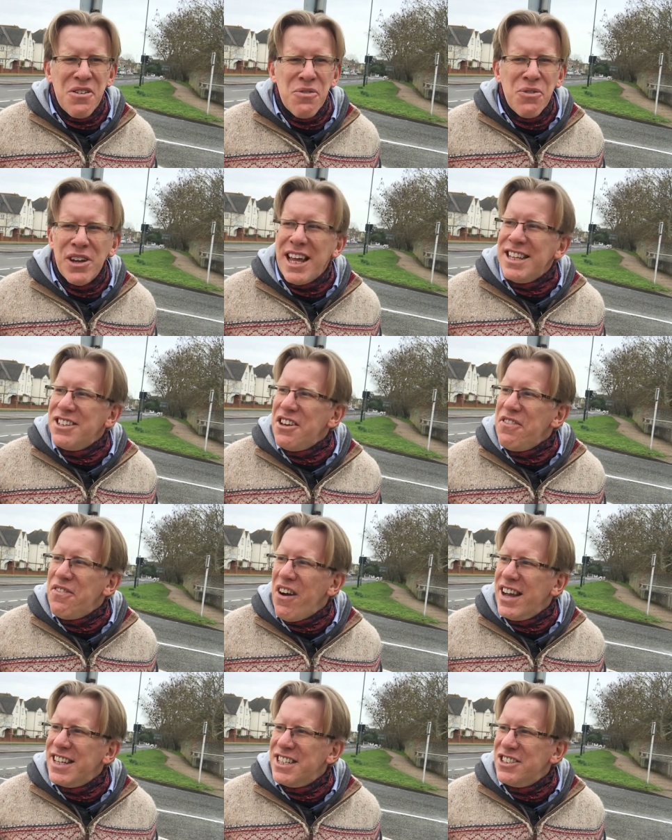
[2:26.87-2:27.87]
What I do
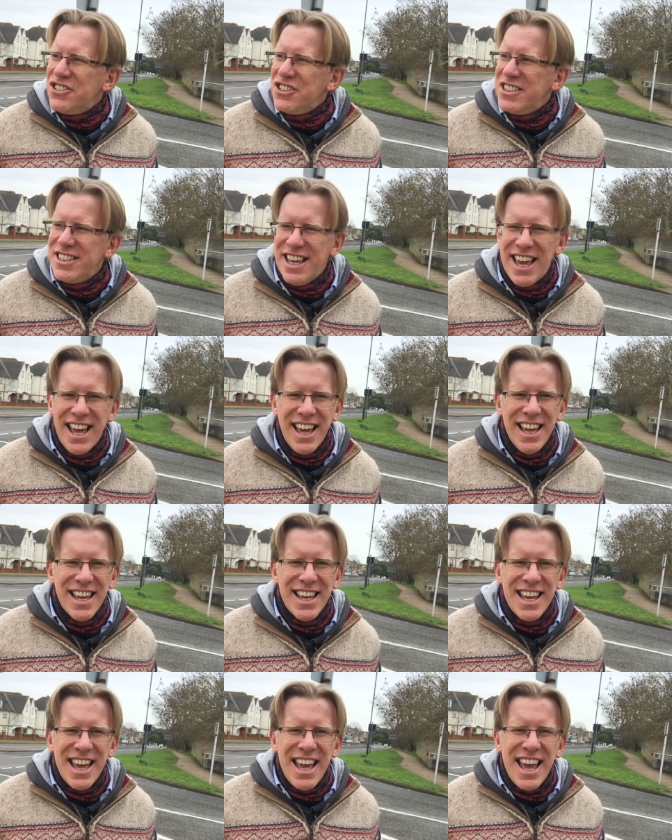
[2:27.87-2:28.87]
find interesting
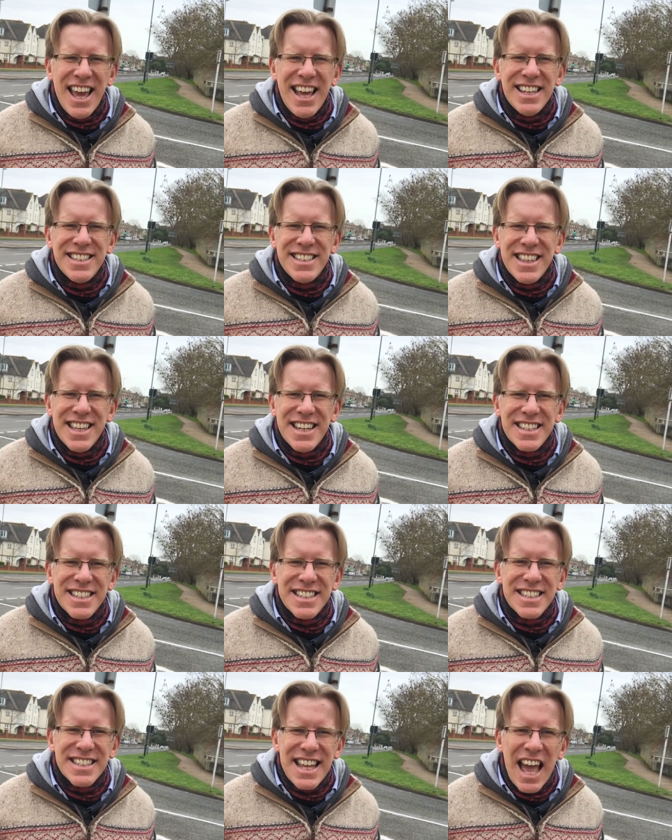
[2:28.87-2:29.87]
is that
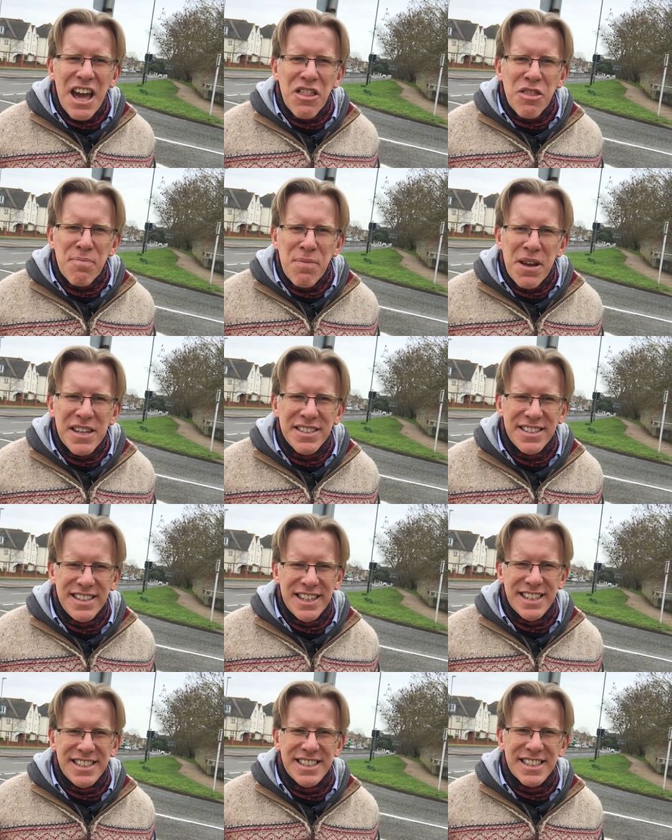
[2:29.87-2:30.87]
South
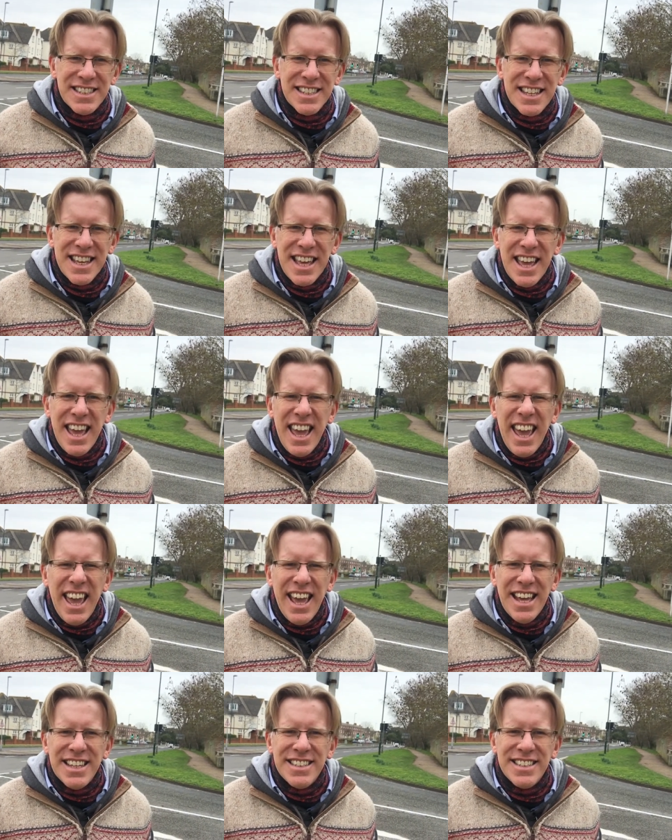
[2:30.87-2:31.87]
Bersted
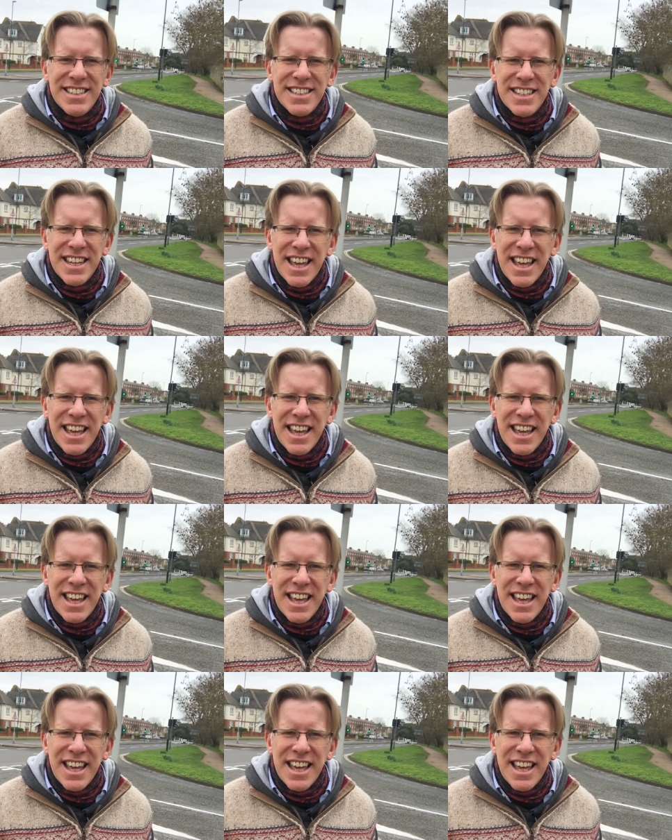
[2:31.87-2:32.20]
is